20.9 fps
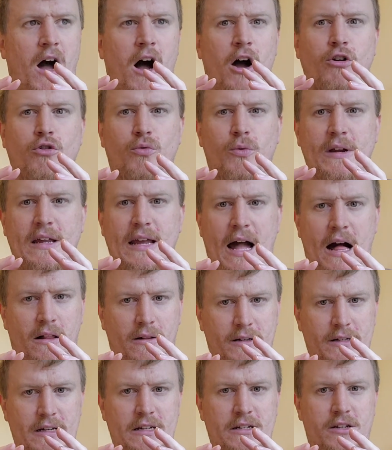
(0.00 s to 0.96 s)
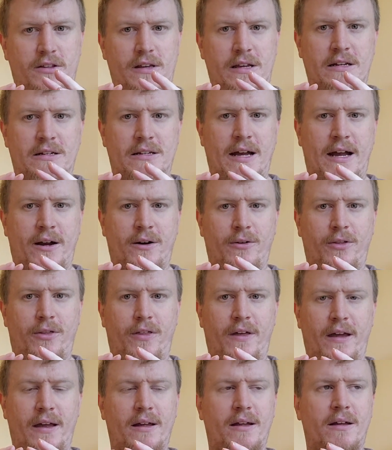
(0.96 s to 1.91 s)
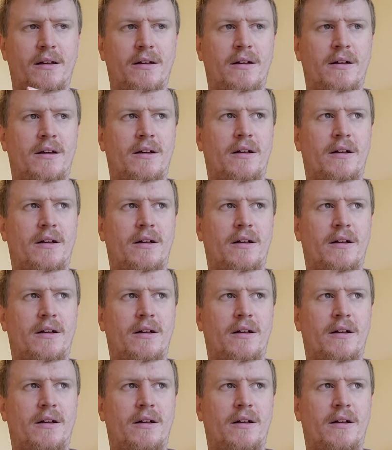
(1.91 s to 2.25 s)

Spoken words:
unreality to the entire thing,